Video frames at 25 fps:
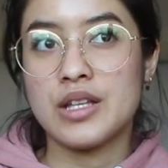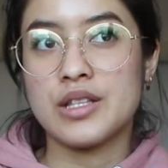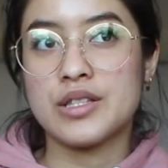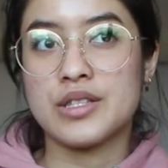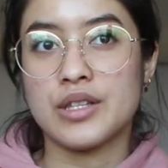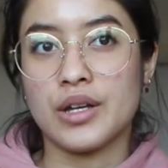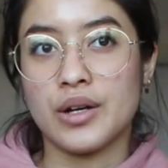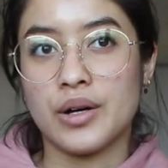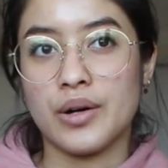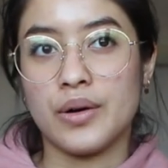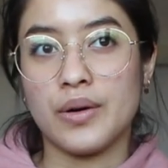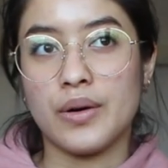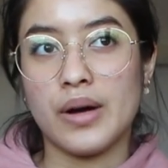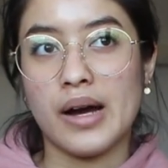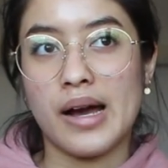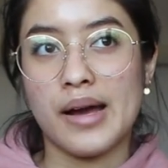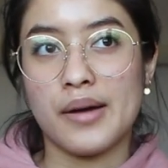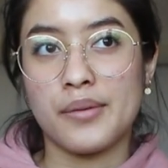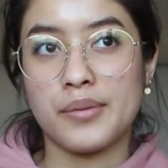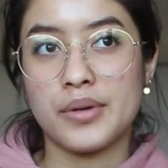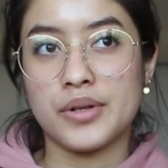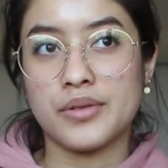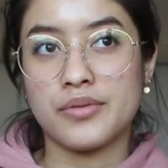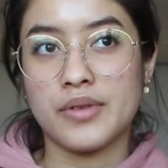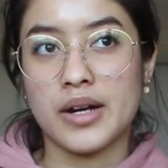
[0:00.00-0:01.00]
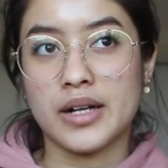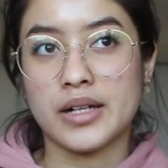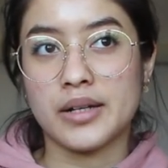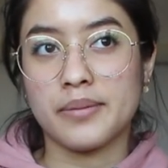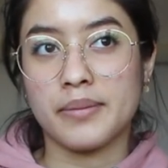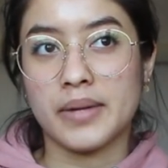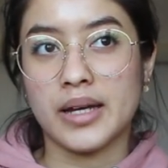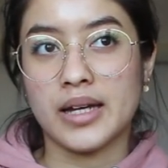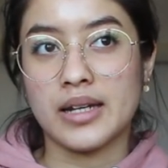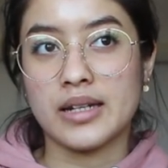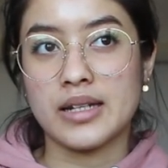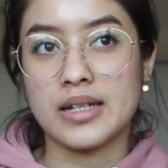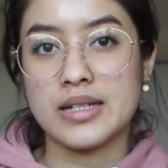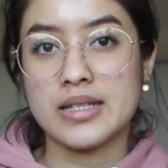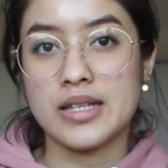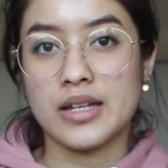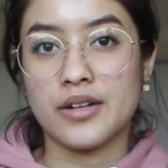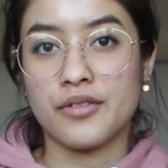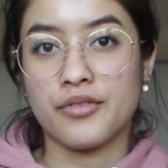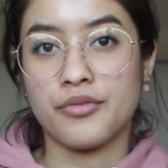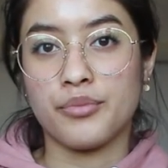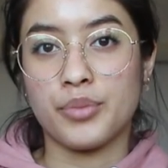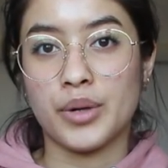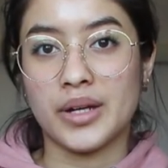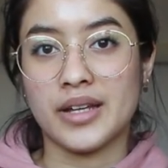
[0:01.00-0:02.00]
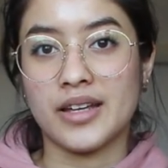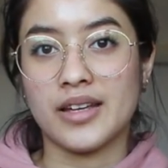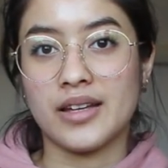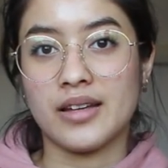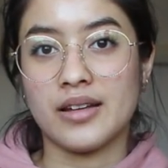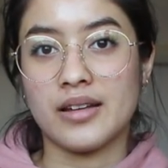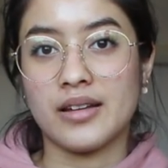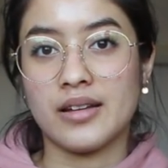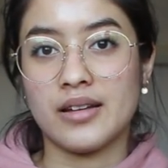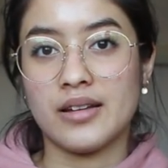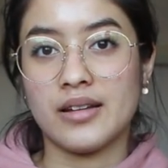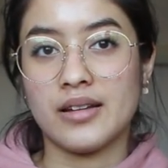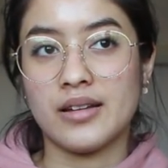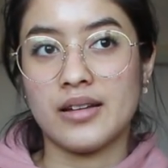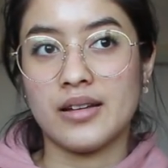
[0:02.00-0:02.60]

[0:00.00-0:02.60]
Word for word: So I would recommend instead of bringing